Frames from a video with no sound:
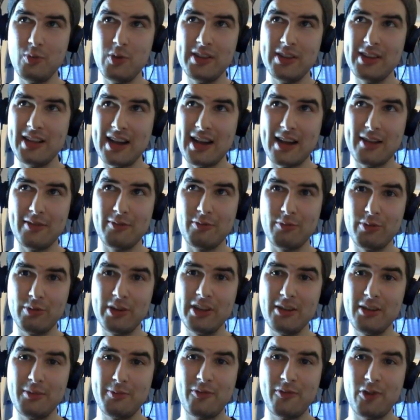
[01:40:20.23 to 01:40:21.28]
that I
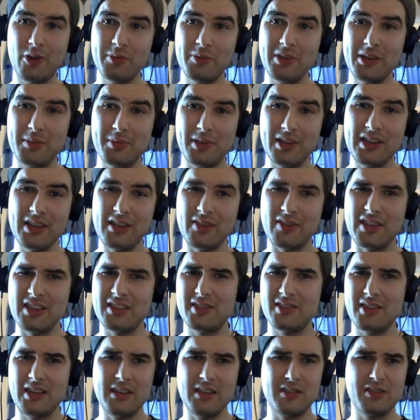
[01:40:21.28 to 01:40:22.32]
really firmly believe
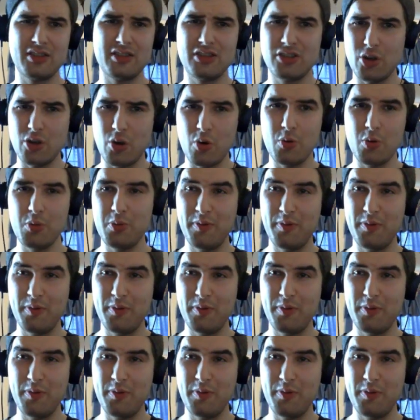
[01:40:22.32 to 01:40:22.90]
he's so